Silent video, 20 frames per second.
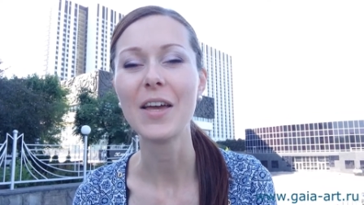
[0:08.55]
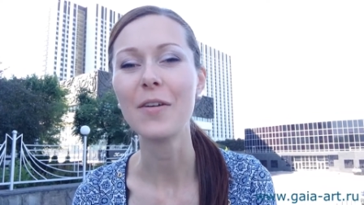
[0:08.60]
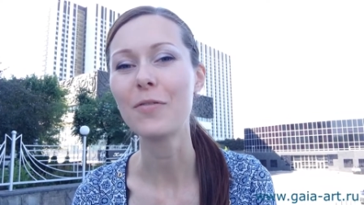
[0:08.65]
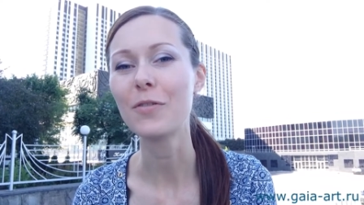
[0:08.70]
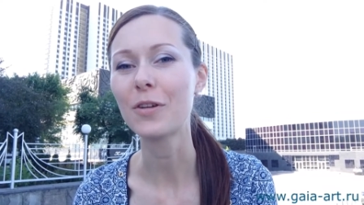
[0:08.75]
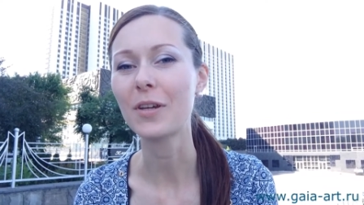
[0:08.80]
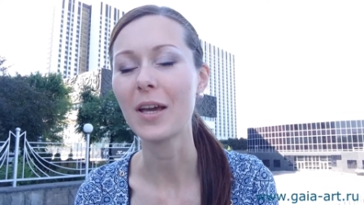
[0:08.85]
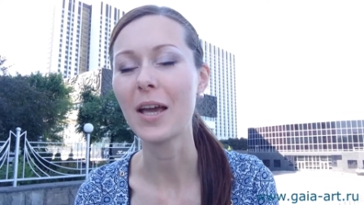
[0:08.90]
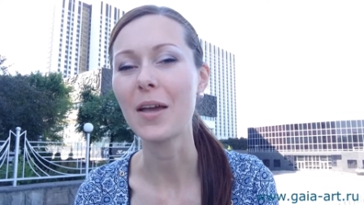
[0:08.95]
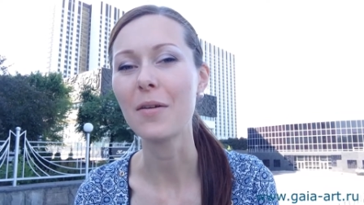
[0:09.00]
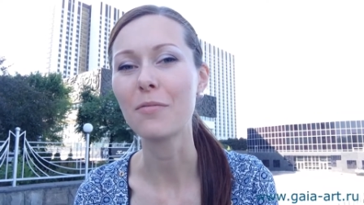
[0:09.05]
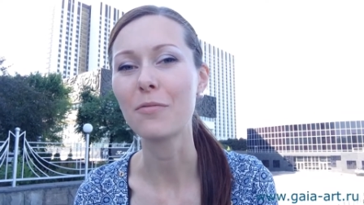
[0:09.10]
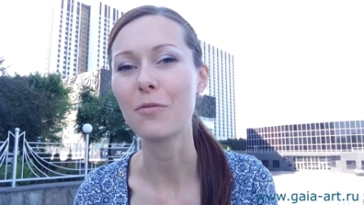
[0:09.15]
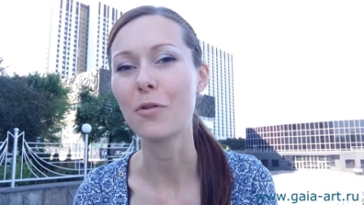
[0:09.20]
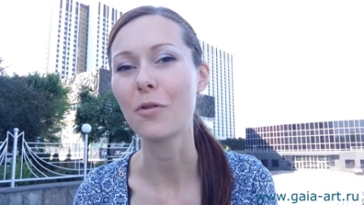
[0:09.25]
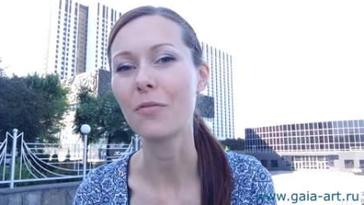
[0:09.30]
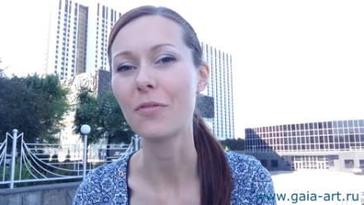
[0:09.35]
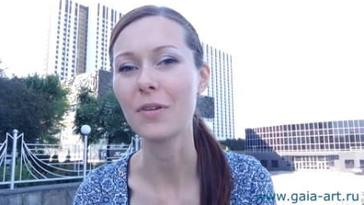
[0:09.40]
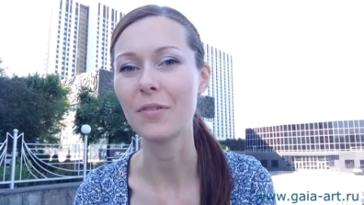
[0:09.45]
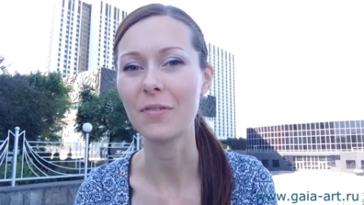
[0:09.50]
If you came
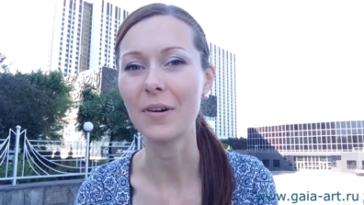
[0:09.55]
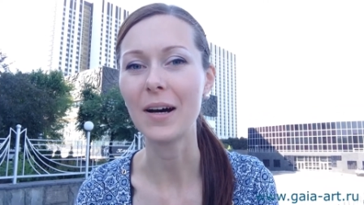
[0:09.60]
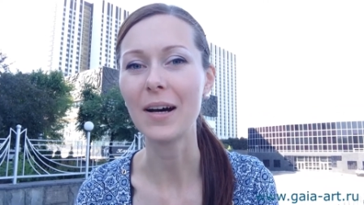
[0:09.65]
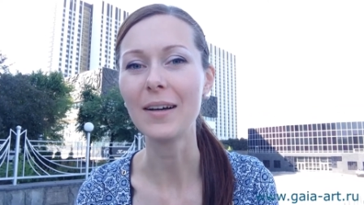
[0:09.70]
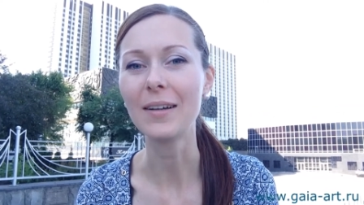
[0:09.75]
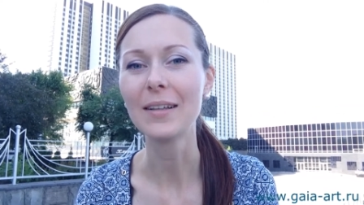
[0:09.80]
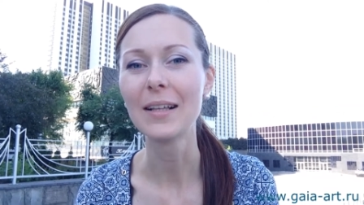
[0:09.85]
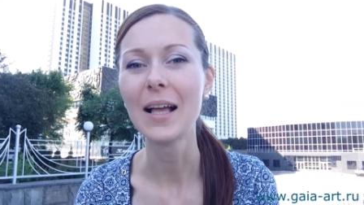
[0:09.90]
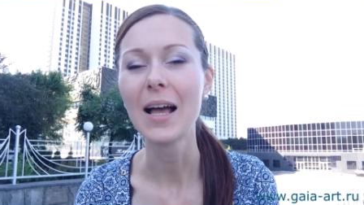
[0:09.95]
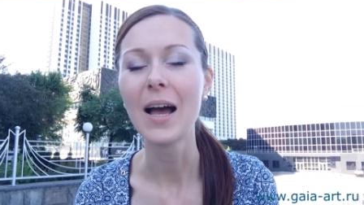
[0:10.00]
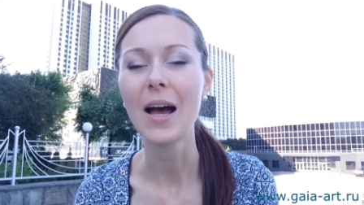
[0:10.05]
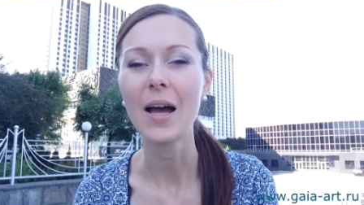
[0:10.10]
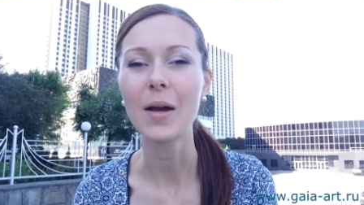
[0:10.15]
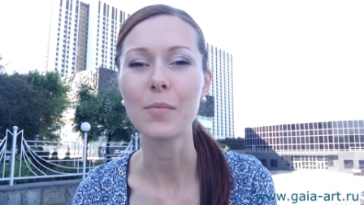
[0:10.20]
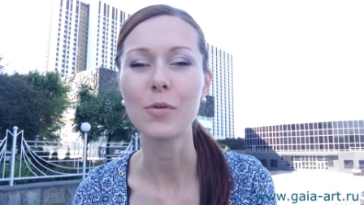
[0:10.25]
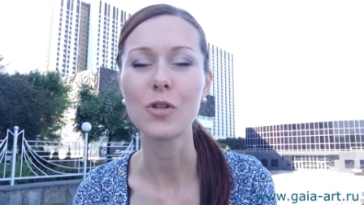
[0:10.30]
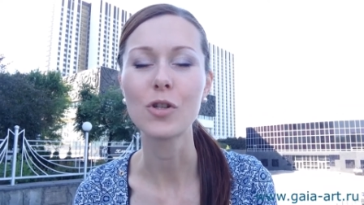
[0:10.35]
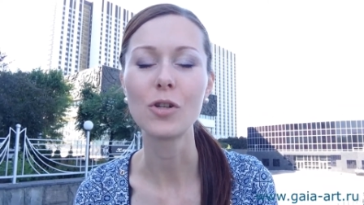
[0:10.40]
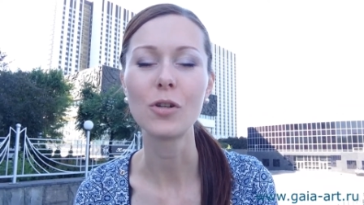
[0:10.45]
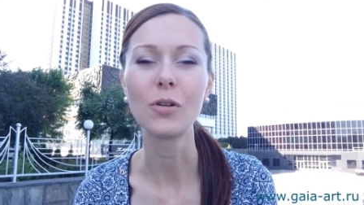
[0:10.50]
for FIFA,
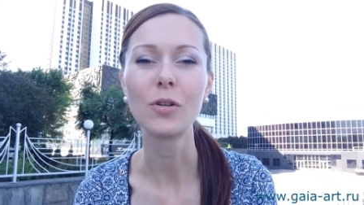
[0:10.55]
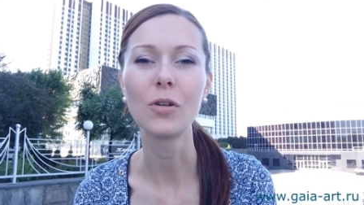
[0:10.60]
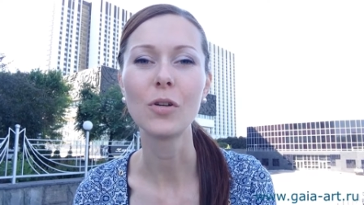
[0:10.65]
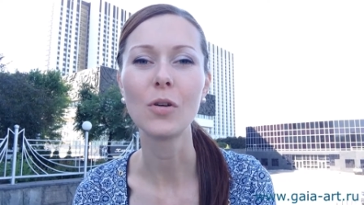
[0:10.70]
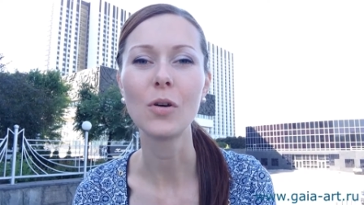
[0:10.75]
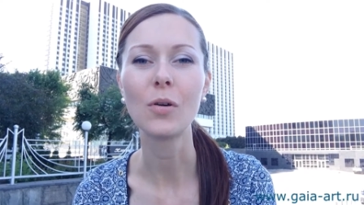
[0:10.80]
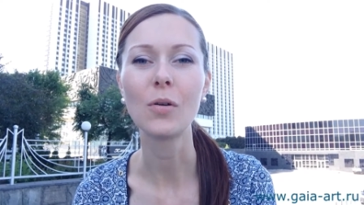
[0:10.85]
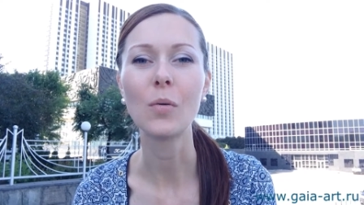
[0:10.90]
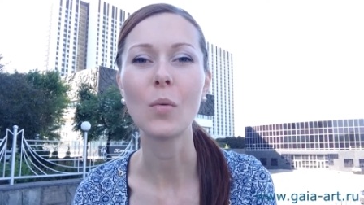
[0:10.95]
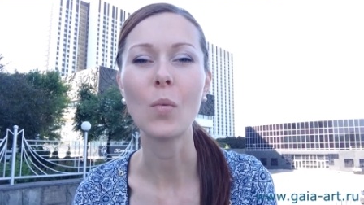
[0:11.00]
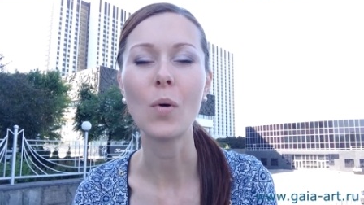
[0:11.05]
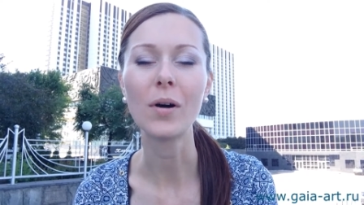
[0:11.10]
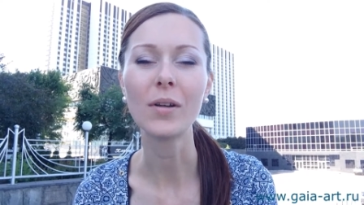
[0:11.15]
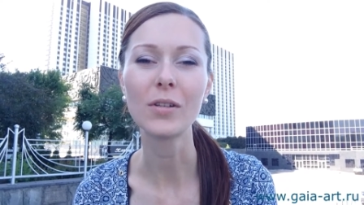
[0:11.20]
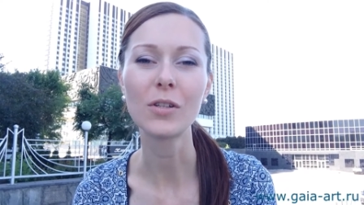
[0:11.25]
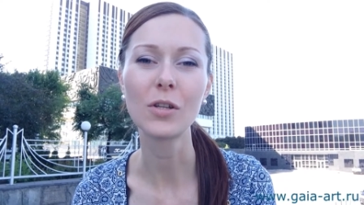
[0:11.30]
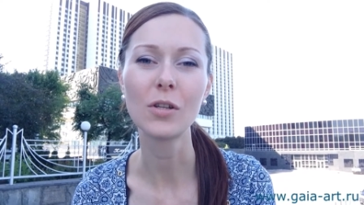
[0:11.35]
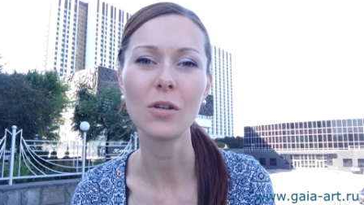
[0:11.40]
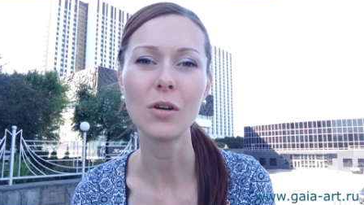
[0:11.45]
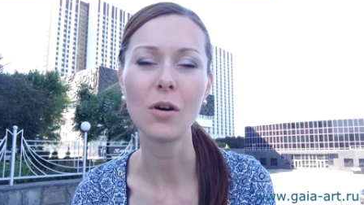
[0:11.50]
I'm sure you
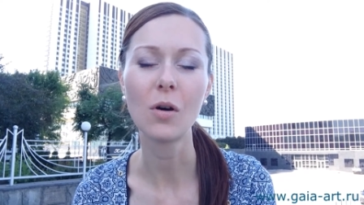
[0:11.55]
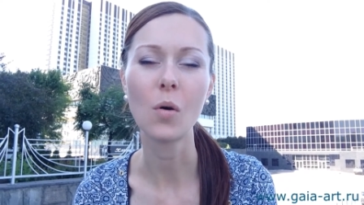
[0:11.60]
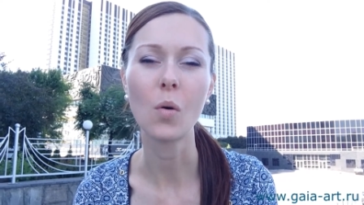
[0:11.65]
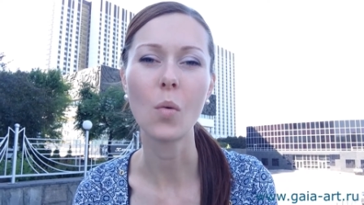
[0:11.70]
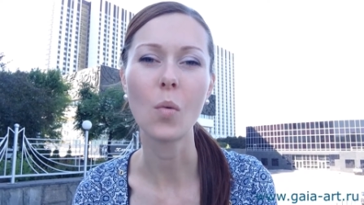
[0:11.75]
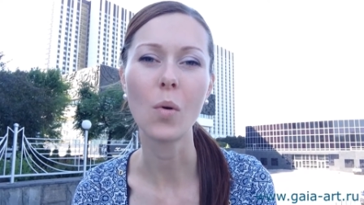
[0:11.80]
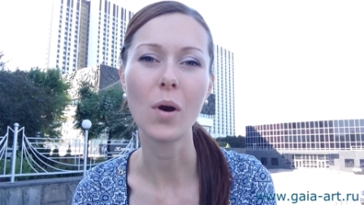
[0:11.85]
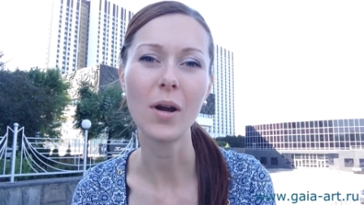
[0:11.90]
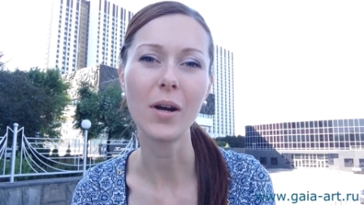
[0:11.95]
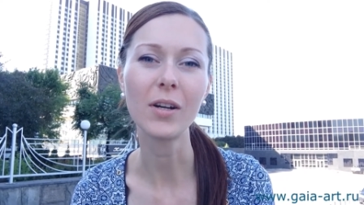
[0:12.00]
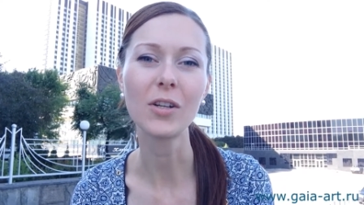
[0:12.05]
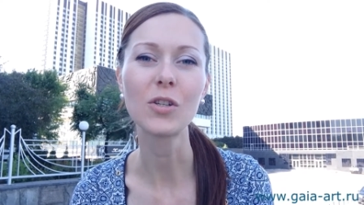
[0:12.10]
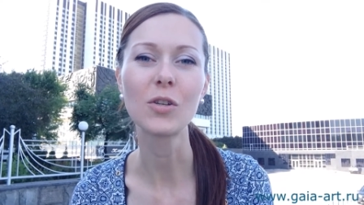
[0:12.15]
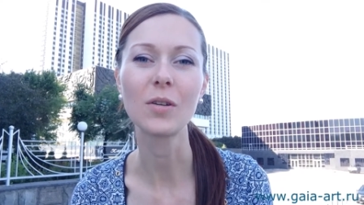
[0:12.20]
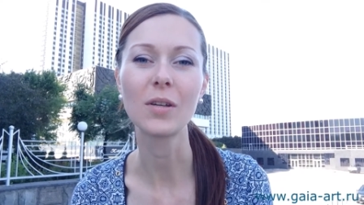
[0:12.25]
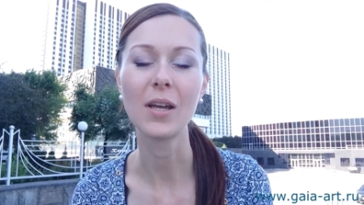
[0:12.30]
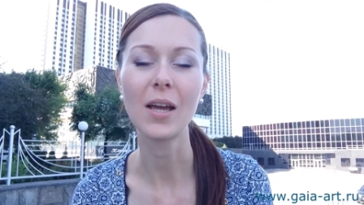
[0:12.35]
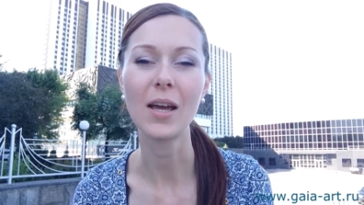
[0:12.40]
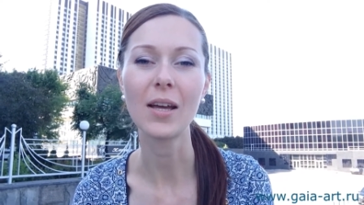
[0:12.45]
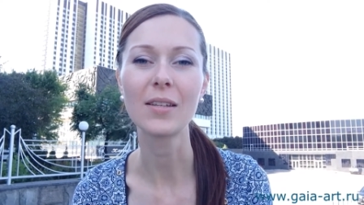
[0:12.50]
want to know where
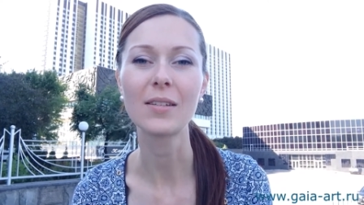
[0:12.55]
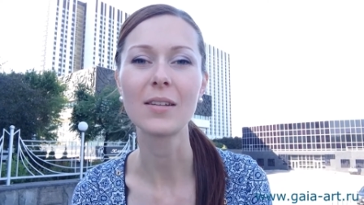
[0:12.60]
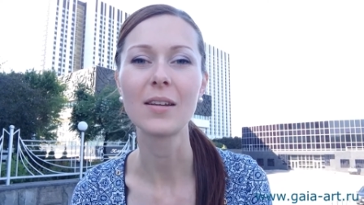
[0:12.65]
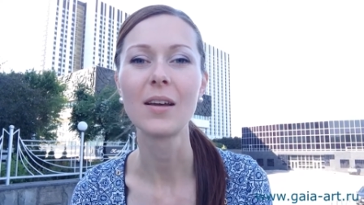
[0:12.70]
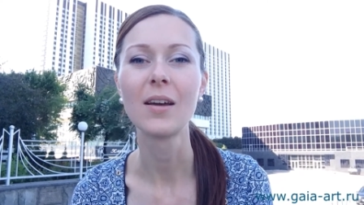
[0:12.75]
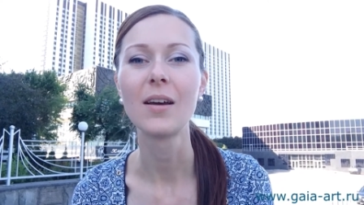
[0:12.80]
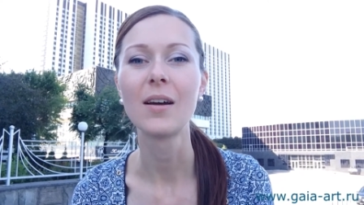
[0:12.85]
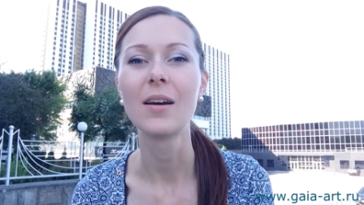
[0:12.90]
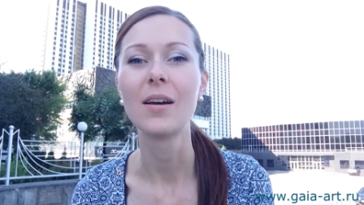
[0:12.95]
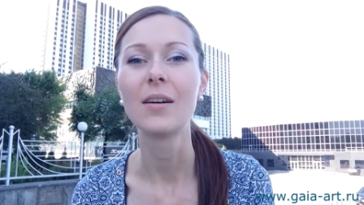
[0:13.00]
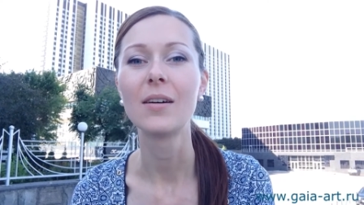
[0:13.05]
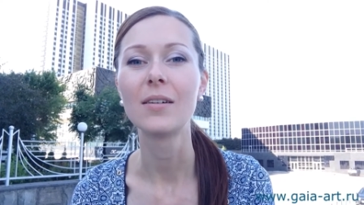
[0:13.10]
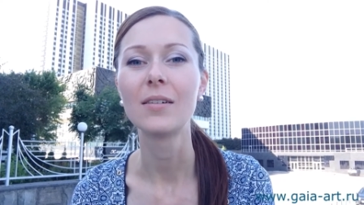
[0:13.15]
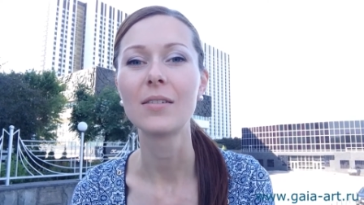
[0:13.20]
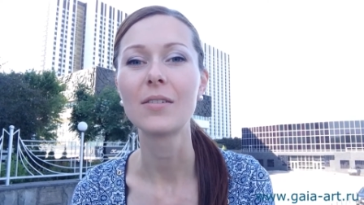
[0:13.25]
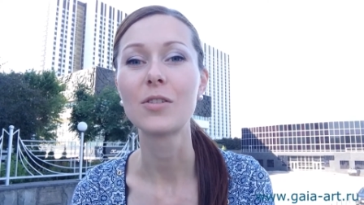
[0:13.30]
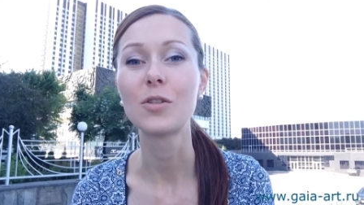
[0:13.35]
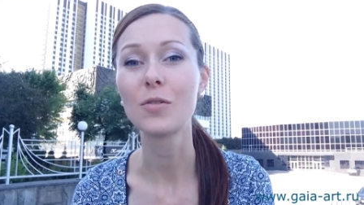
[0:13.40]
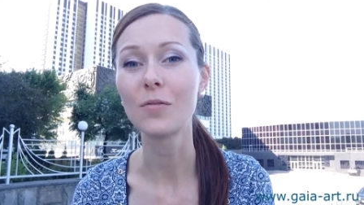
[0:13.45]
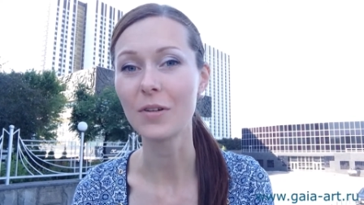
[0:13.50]
to get
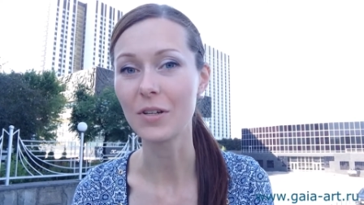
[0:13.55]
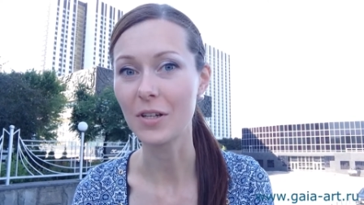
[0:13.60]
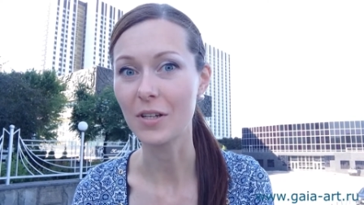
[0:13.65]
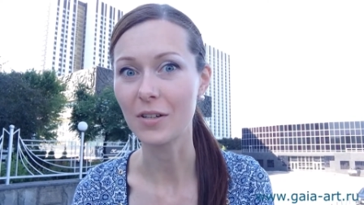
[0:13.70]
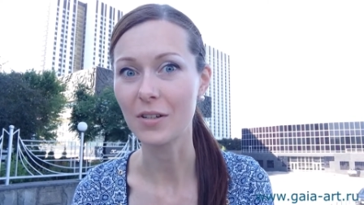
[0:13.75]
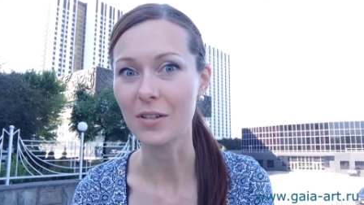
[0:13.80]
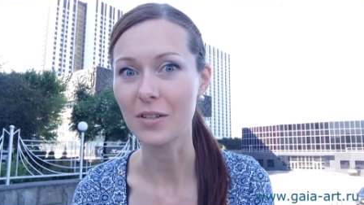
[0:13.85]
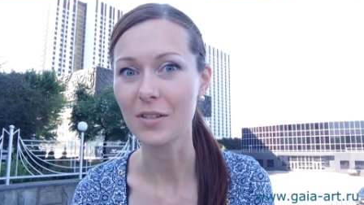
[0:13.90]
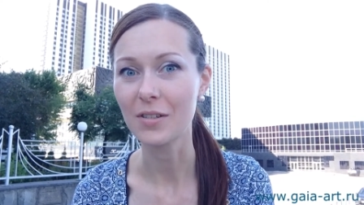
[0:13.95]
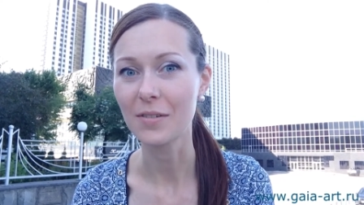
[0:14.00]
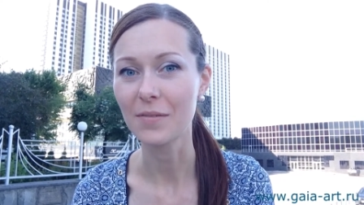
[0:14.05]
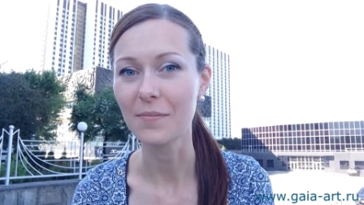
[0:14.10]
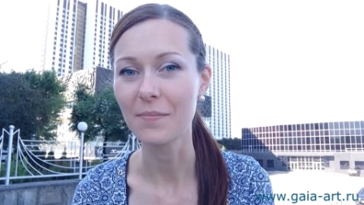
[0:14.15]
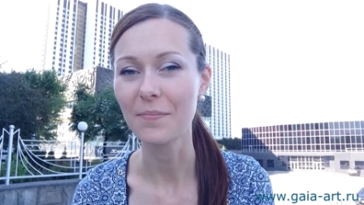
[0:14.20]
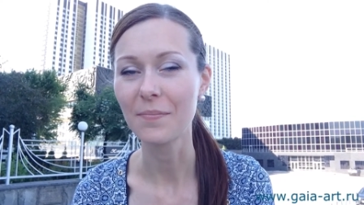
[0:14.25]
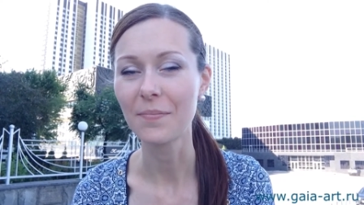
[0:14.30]
souvenirs.